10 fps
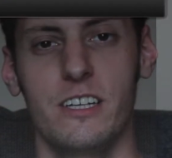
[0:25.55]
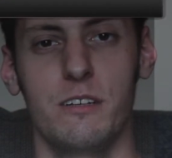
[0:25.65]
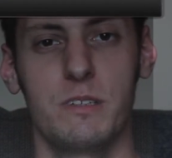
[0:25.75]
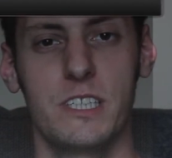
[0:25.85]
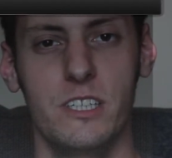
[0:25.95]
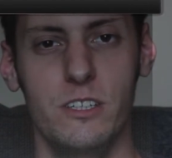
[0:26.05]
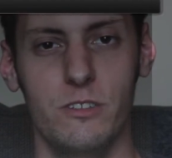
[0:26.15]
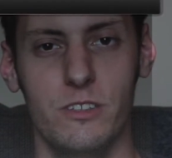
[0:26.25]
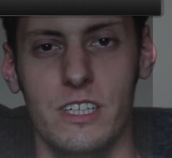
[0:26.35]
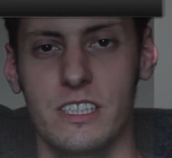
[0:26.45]
Number
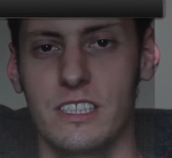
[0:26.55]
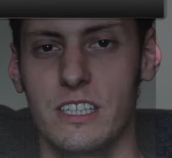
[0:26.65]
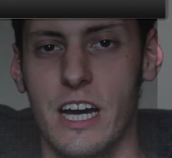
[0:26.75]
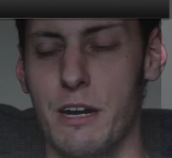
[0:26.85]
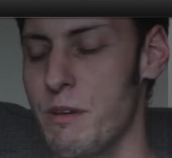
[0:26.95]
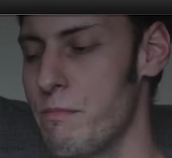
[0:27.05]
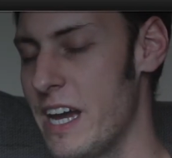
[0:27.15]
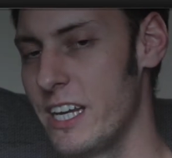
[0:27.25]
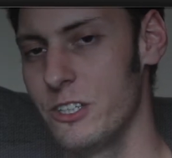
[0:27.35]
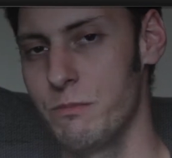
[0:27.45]
2, it's got to be
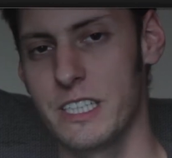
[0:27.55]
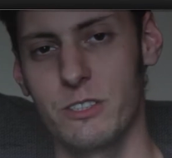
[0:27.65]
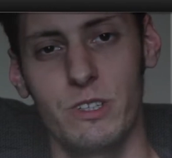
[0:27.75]
manual because